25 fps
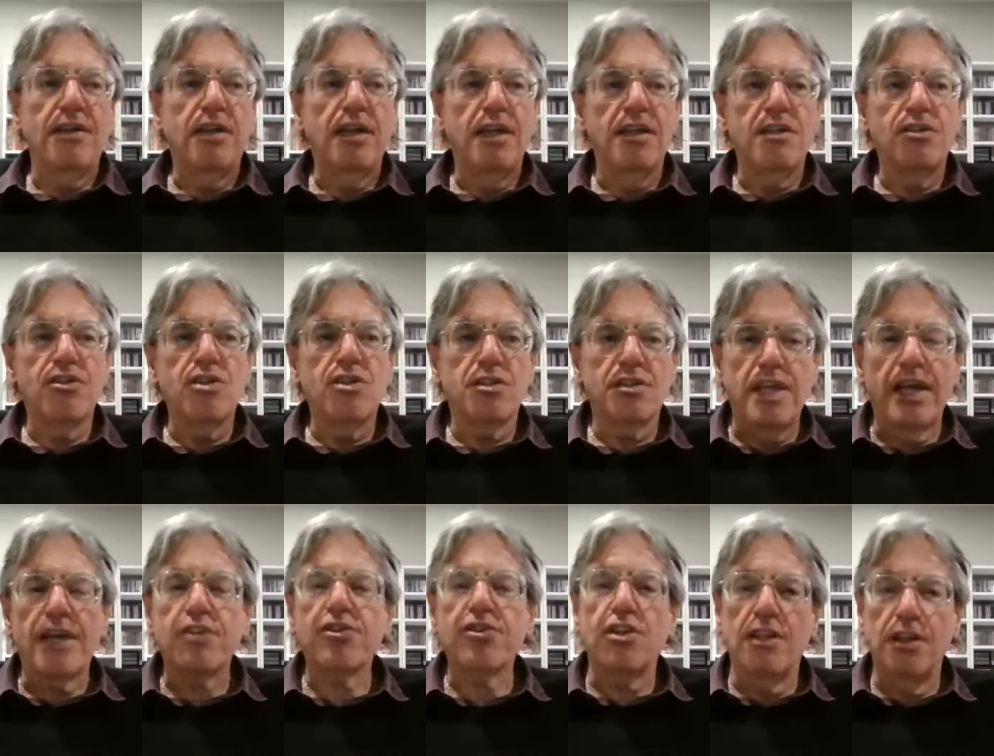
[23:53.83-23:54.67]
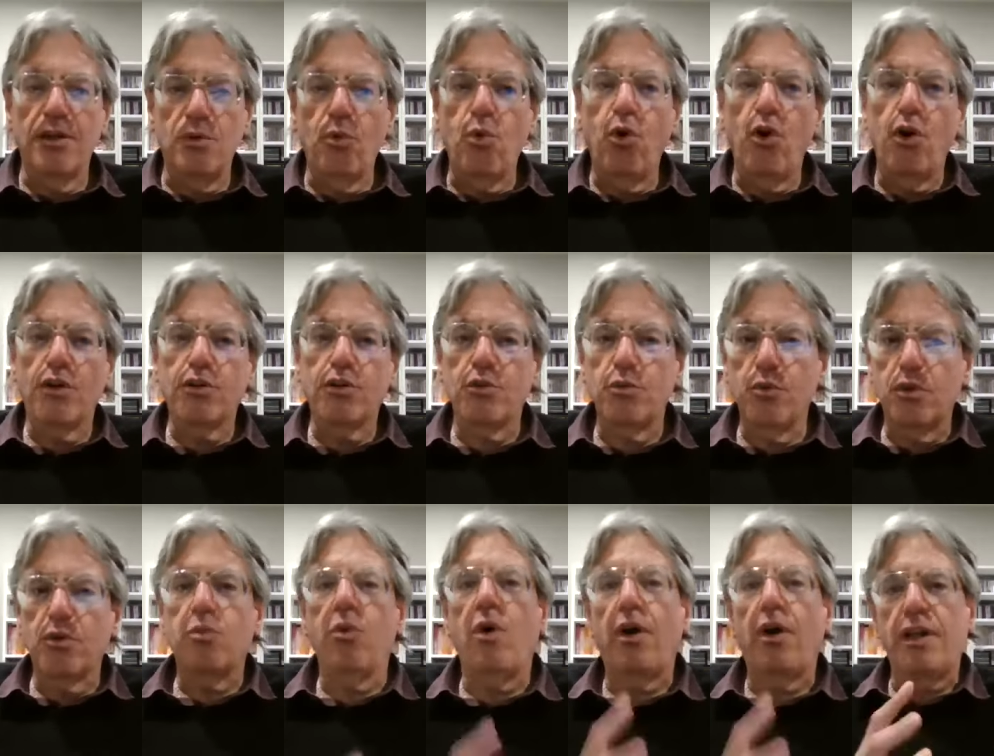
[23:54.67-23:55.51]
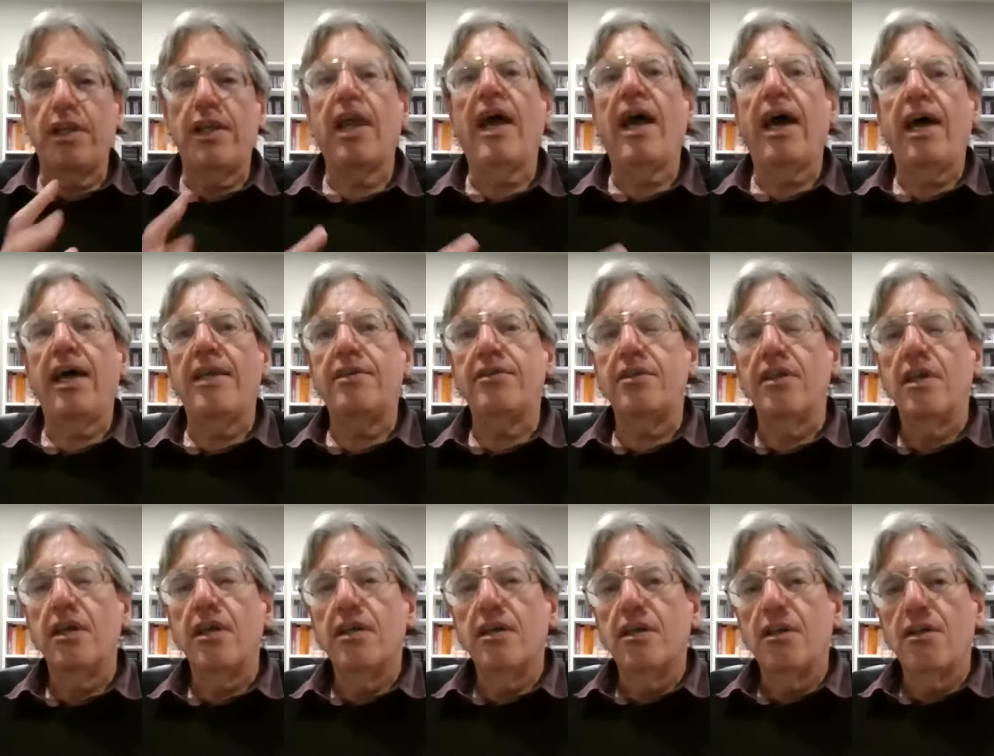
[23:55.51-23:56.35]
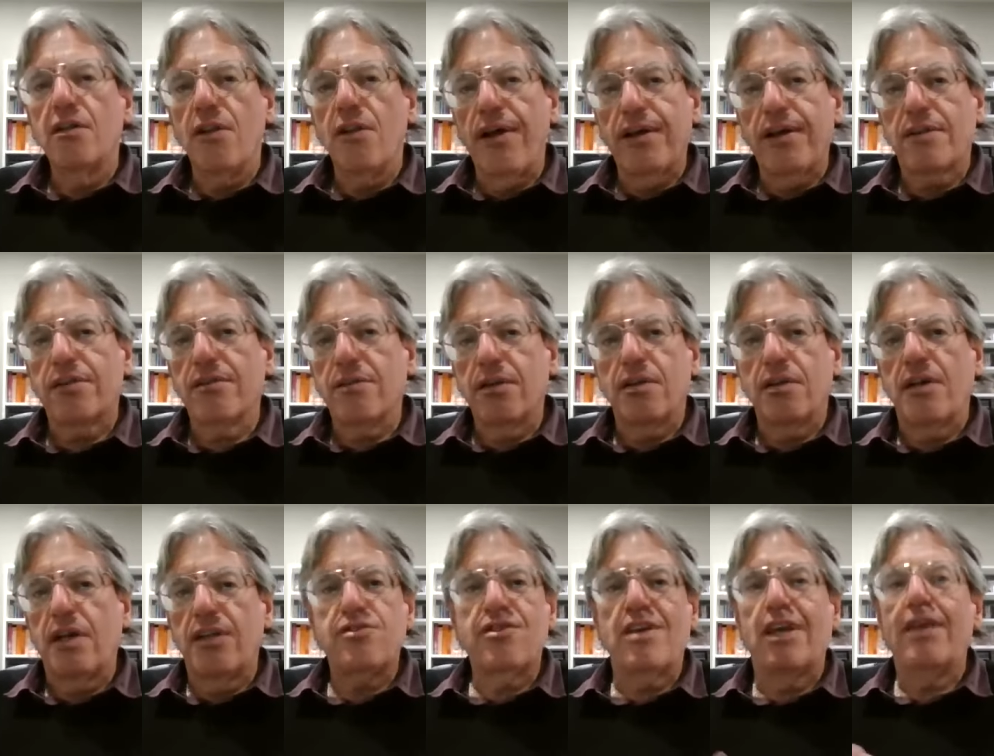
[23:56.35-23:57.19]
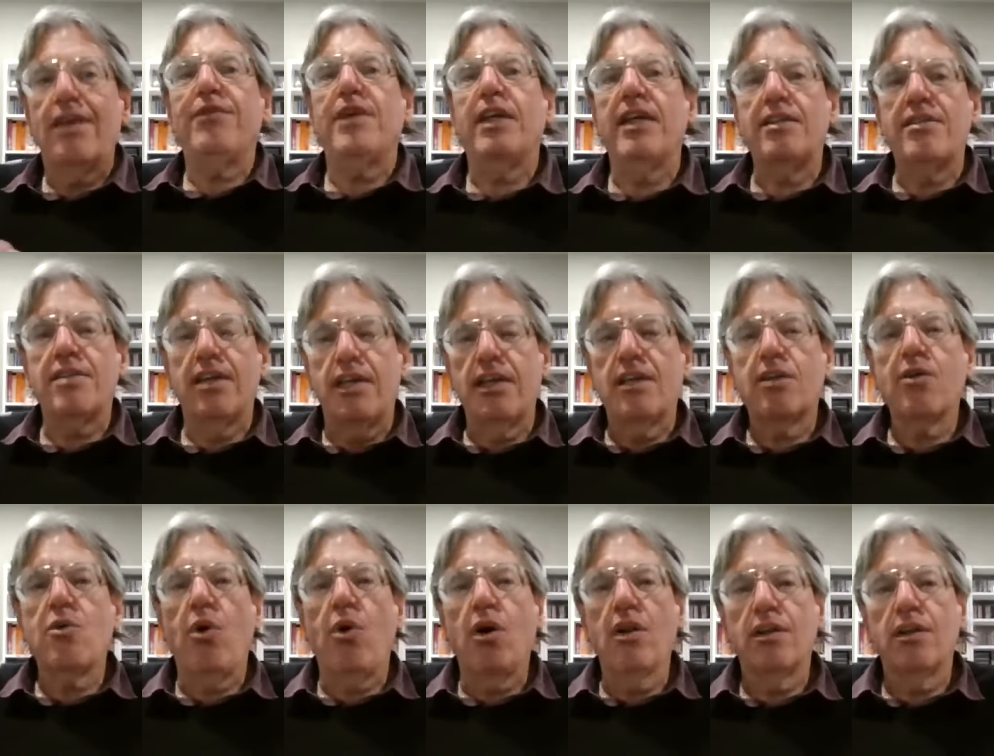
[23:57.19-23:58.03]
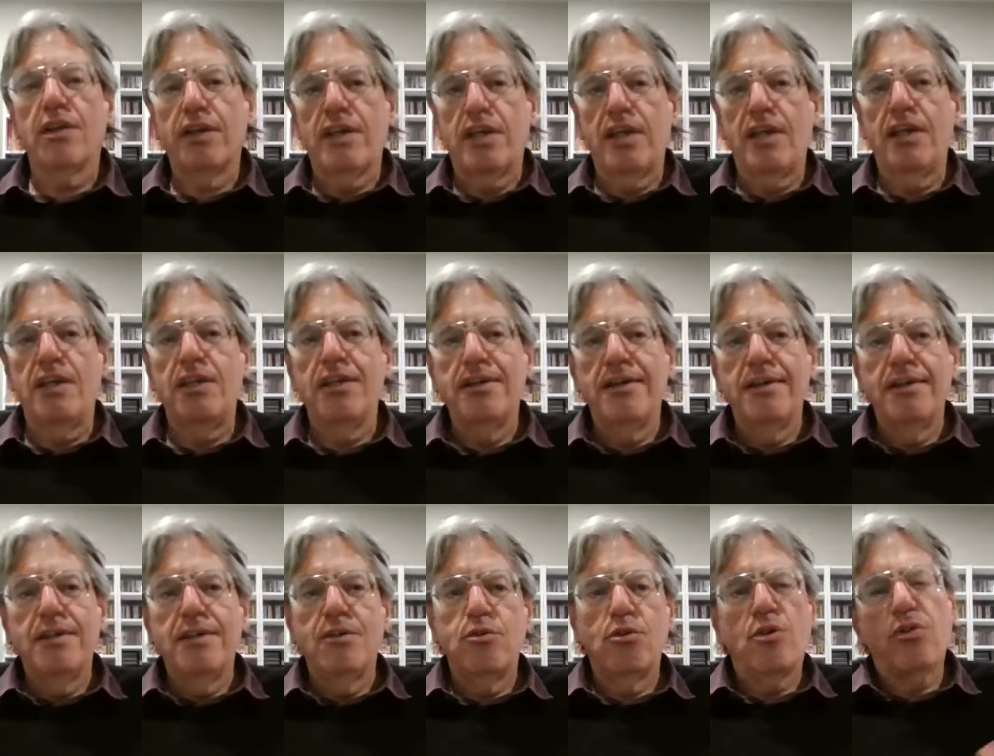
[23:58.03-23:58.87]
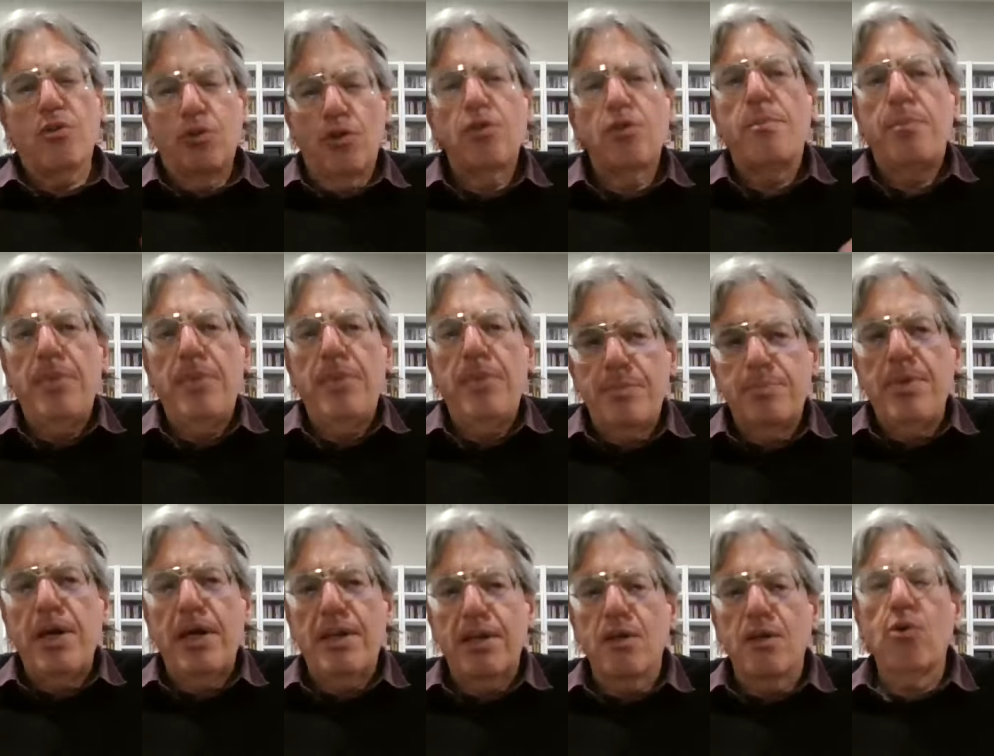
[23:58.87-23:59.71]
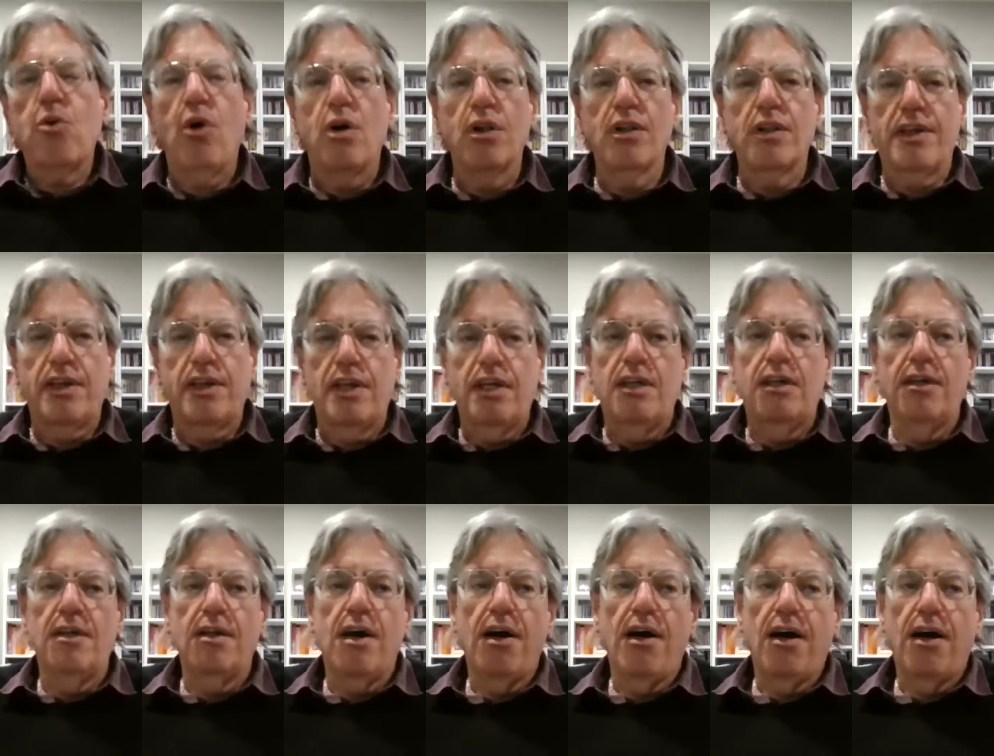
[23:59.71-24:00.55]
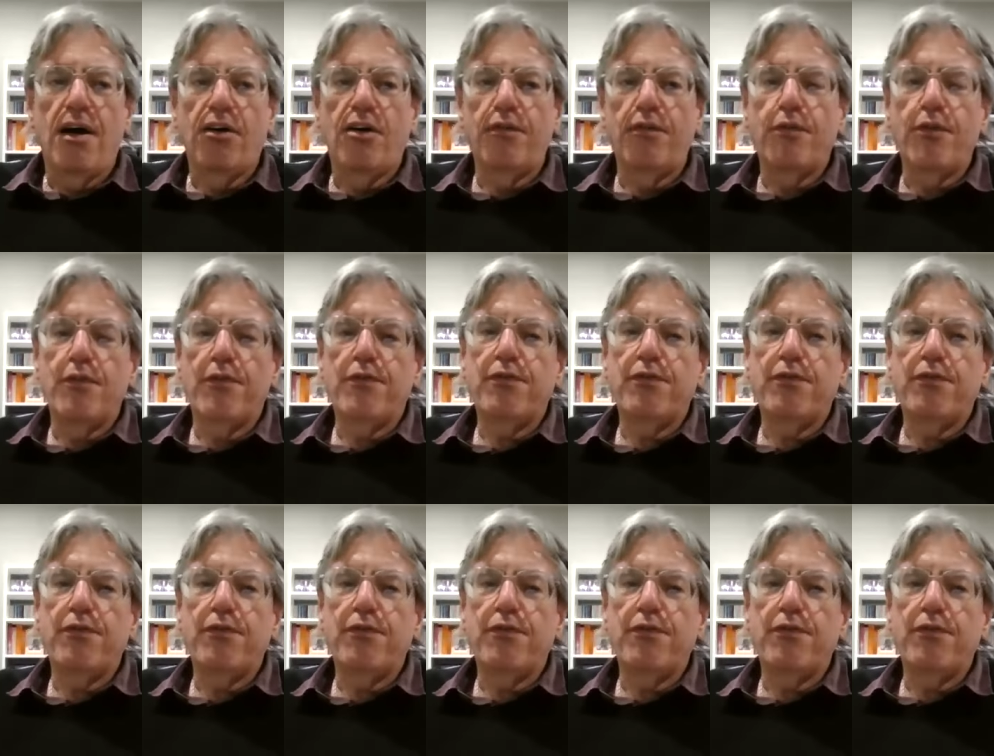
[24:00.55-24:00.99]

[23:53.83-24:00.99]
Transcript: He just actually worked with what he had, like the, a DVD quality or, or a bit better quality. Uh, oh, I